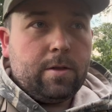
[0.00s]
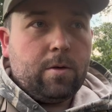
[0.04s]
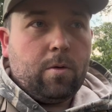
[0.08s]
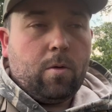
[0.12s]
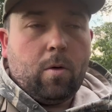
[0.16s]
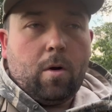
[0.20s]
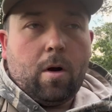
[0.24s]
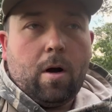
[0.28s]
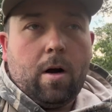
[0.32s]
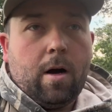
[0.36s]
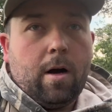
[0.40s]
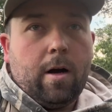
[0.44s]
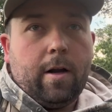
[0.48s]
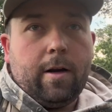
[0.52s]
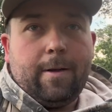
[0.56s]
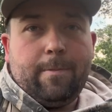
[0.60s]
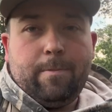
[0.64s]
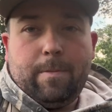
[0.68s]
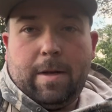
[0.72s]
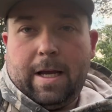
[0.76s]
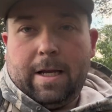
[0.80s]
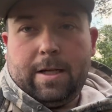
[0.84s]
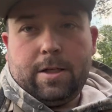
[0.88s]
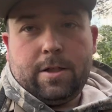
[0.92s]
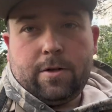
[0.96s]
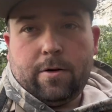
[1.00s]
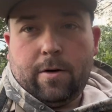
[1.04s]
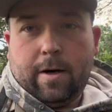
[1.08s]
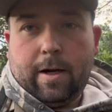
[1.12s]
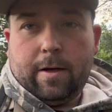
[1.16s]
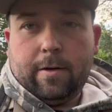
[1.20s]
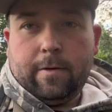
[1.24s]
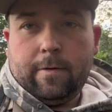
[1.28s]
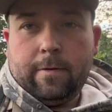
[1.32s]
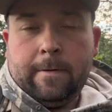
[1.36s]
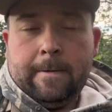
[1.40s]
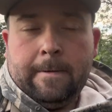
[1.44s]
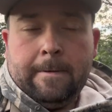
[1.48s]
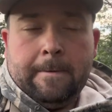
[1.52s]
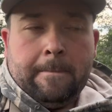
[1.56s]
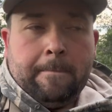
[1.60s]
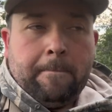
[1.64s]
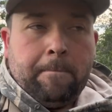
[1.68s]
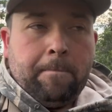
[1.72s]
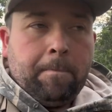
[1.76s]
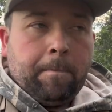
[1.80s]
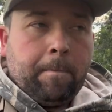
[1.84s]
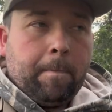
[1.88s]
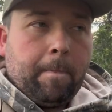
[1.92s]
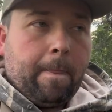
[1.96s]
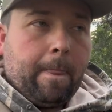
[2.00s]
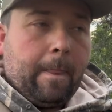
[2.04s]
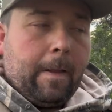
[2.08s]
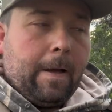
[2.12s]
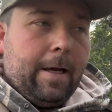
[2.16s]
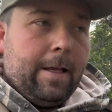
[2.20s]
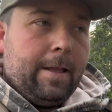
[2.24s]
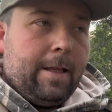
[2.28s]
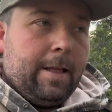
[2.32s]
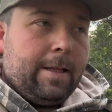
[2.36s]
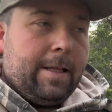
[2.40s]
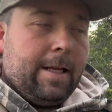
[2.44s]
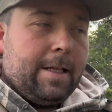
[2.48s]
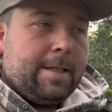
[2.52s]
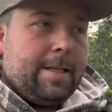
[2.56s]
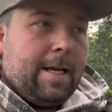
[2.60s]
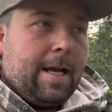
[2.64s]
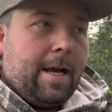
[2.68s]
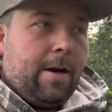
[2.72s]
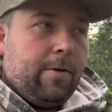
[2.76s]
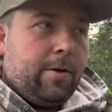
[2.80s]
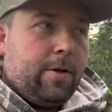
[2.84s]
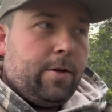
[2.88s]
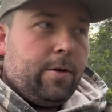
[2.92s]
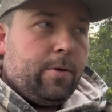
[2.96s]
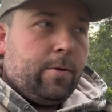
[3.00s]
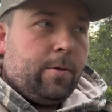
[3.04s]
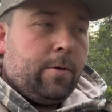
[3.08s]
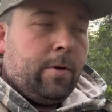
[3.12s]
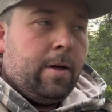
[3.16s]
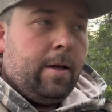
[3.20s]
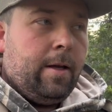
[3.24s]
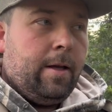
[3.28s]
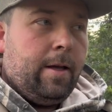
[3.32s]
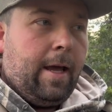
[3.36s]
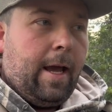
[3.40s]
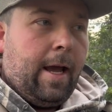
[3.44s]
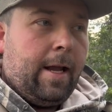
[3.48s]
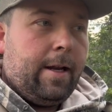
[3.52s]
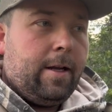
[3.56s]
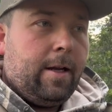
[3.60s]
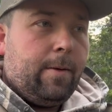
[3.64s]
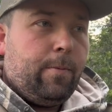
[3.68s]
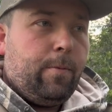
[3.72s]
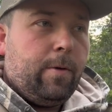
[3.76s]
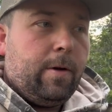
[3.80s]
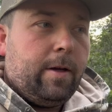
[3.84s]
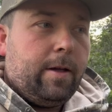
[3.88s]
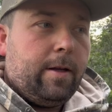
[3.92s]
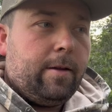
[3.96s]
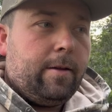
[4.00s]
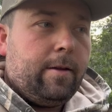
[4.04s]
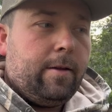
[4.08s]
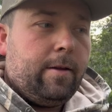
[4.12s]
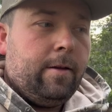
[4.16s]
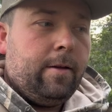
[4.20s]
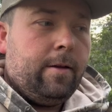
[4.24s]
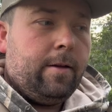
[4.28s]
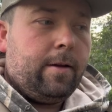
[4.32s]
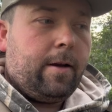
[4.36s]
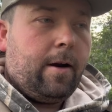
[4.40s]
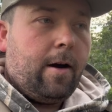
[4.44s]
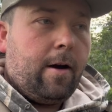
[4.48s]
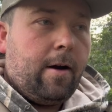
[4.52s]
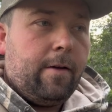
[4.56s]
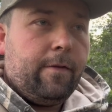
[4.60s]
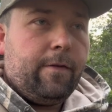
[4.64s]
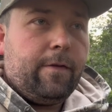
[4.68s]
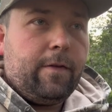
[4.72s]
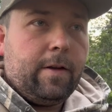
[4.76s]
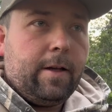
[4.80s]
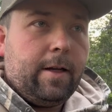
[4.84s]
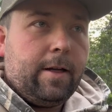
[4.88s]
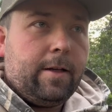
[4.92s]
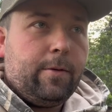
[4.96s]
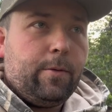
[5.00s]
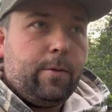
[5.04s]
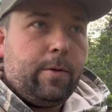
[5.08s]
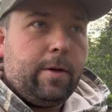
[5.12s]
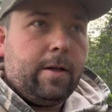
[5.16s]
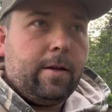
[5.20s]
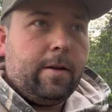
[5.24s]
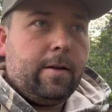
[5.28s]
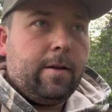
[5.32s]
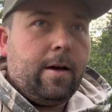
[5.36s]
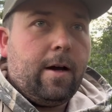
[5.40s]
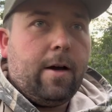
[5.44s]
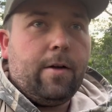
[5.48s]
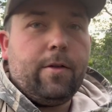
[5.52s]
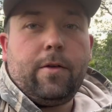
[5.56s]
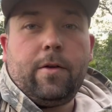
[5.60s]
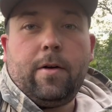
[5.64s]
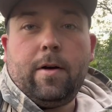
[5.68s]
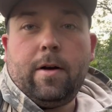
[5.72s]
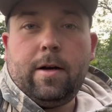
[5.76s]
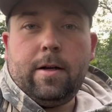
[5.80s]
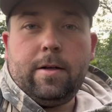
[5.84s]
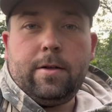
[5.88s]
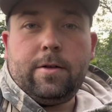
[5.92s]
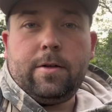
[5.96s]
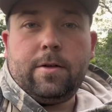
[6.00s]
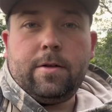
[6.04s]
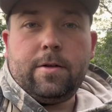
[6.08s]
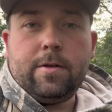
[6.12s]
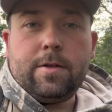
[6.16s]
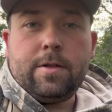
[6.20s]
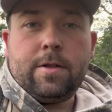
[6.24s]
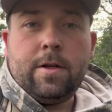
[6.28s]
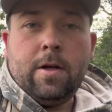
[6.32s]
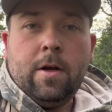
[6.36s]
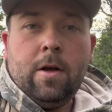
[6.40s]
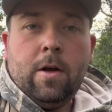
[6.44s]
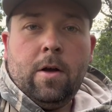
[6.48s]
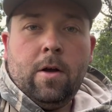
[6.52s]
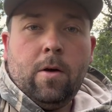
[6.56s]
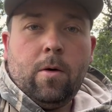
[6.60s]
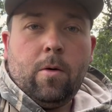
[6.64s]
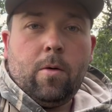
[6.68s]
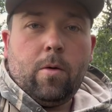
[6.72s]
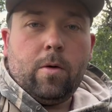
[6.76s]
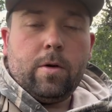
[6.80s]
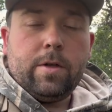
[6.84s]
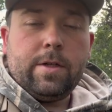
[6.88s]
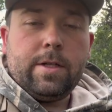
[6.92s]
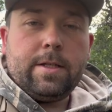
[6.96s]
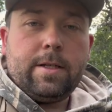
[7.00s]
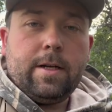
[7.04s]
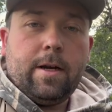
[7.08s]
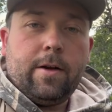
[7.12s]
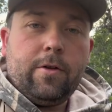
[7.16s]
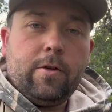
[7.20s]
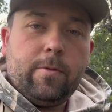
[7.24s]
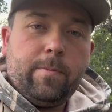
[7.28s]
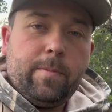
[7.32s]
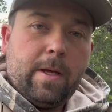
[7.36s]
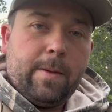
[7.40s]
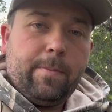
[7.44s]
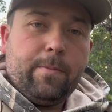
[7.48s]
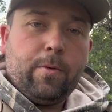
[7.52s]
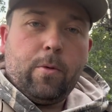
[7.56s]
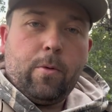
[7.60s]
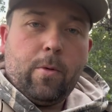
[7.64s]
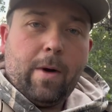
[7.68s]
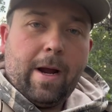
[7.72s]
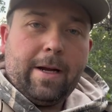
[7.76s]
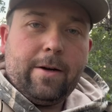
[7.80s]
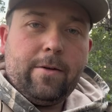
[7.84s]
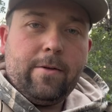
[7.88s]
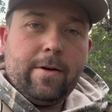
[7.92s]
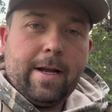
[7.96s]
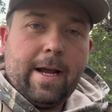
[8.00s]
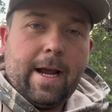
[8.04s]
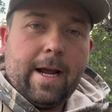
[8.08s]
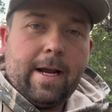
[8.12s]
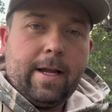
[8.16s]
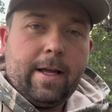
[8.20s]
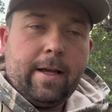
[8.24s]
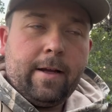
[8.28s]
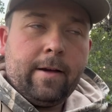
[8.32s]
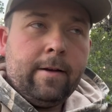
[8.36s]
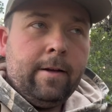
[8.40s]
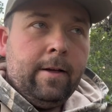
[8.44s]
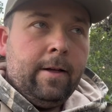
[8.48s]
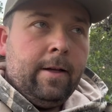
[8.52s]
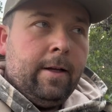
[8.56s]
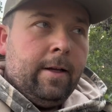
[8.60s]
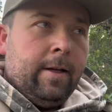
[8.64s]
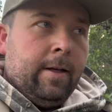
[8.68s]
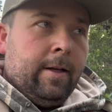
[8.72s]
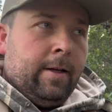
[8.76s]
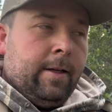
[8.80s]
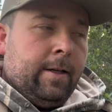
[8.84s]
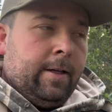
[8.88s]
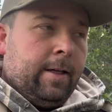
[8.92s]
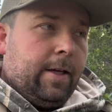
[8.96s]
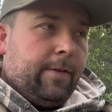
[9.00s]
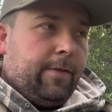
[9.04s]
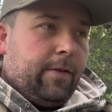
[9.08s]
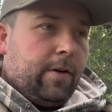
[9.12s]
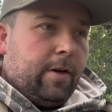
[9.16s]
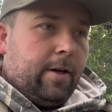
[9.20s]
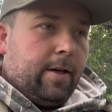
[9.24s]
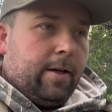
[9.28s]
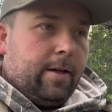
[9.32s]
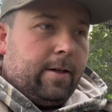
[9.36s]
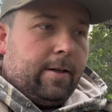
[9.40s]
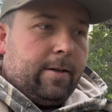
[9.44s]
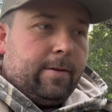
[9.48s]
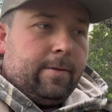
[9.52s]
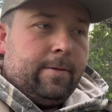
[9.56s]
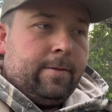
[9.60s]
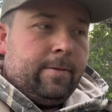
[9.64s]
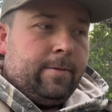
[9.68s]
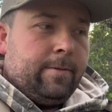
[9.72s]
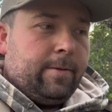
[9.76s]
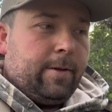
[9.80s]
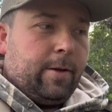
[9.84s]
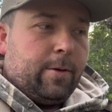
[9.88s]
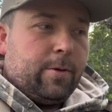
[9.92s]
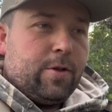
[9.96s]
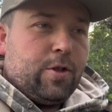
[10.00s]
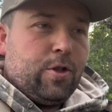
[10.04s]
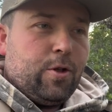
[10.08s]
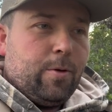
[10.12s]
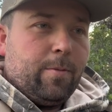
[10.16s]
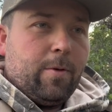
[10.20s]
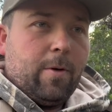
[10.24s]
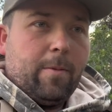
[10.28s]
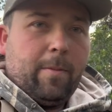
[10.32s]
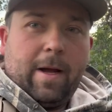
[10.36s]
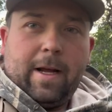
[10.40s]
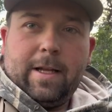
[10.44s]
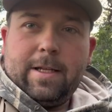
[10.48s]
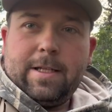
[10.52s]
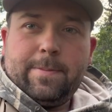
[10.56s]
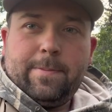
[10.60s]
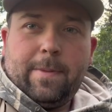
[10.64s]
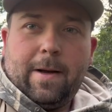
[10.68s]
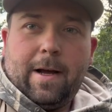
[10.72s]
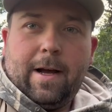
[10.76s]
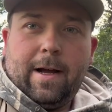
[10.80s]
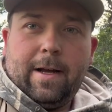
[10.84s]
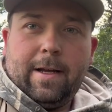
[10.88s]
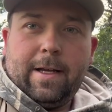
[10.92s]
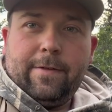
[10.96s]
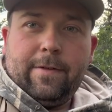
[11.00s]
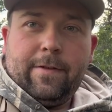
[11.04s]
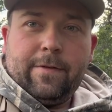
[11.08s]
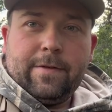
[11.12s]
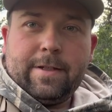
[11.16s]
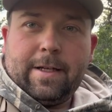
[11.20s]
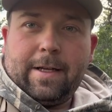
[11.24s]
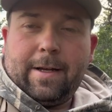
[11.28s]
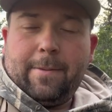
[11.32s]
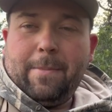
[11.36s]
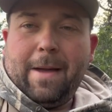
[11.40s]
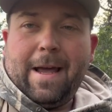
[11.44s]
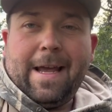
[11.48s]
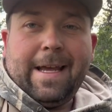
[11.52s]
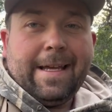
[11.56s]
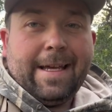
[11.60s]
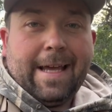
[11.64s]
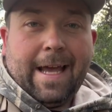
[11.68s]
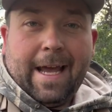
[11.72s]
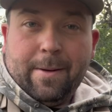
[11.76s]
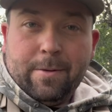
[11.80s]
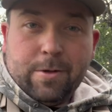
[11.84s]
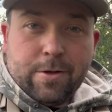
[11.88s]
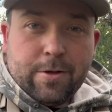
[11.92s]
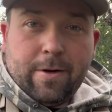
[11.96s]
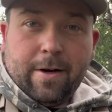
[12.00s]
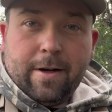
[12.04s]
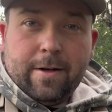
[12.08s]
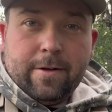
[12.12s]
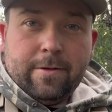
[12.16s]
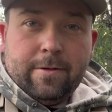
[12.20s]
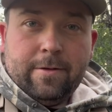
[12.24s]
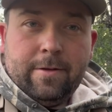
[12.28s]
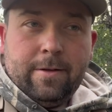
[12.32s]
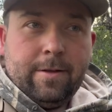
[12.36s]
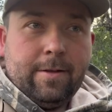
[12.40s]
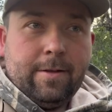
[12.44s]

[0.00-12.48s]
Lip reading: or on a main trail. I think that's how you end up with conflict with other hunters or just other people recreating. If you're in a super main spot, even if it's like a main game trail,